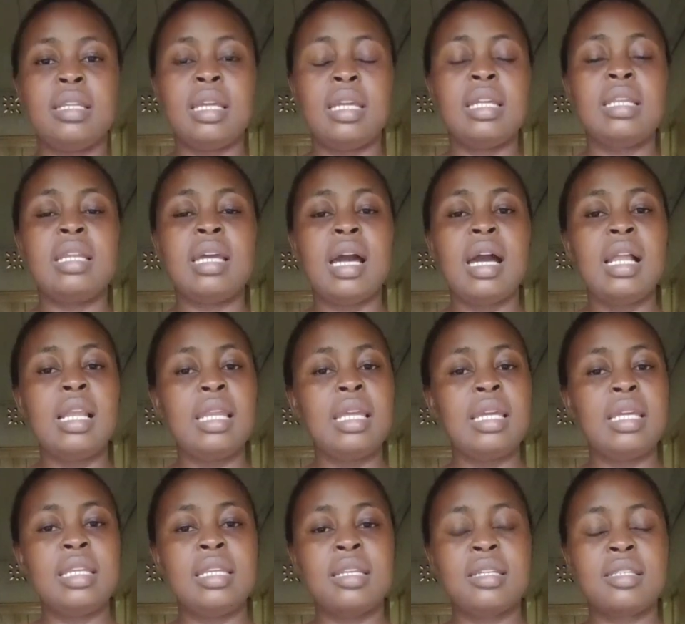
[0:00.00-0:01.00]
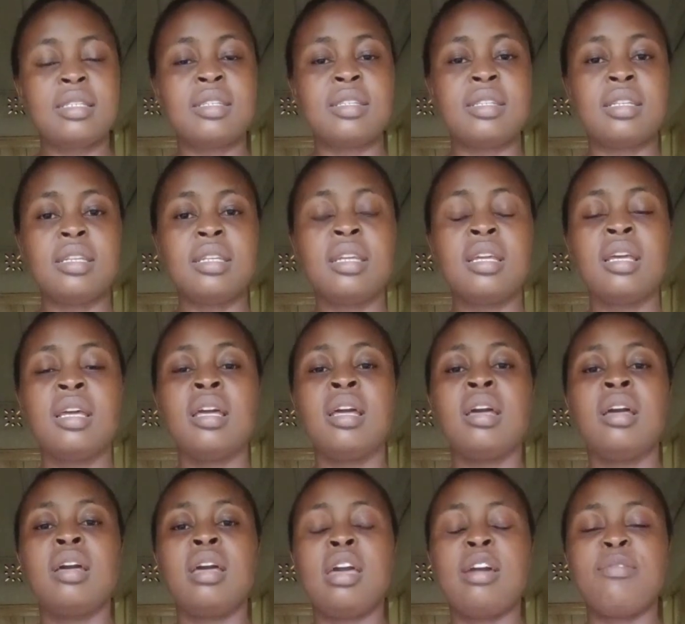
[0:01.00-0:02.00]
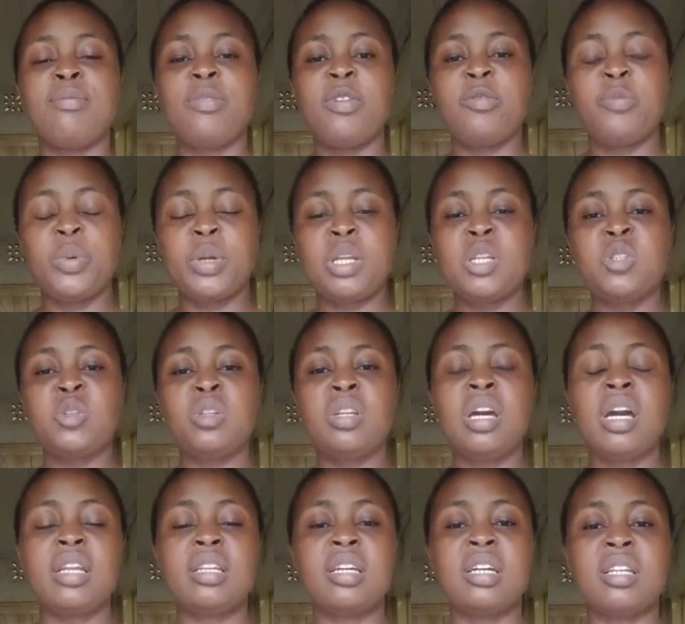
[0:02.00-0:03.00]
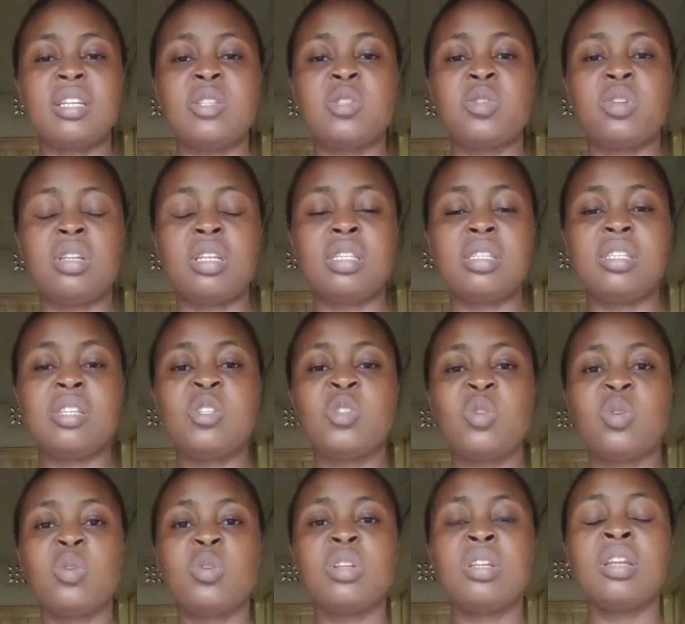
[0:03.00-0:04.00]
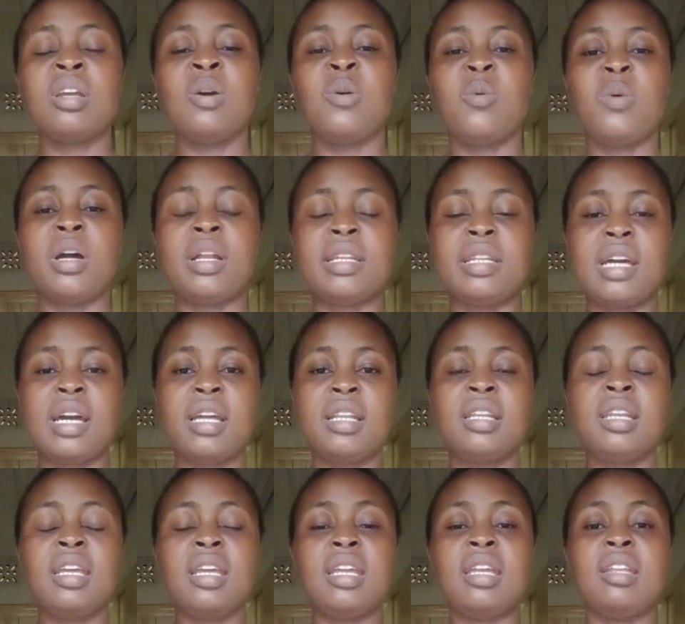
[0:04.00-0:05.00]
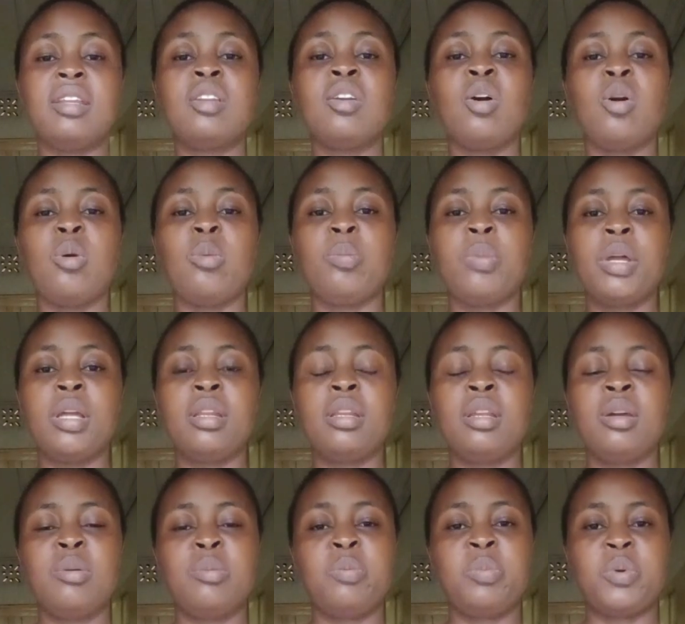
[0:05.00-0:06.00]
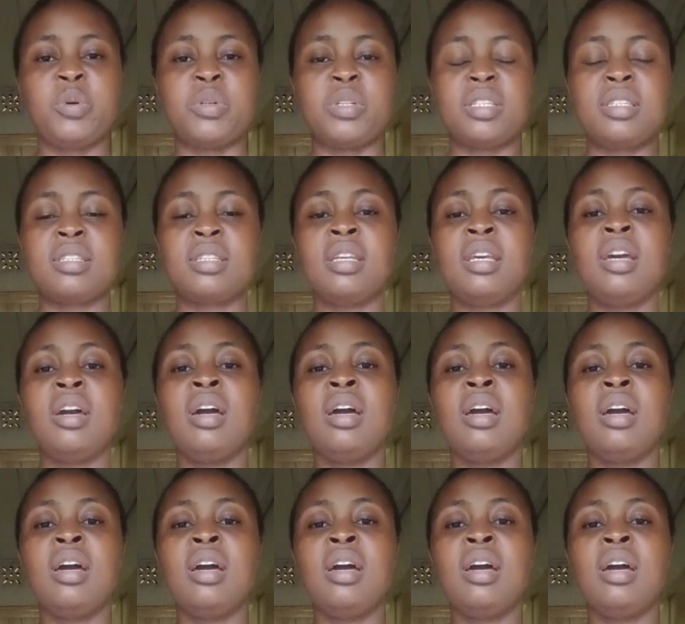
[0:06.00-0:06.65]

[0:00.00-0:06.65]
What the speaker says: In early industry, evaporation and crystallization were done in open pots.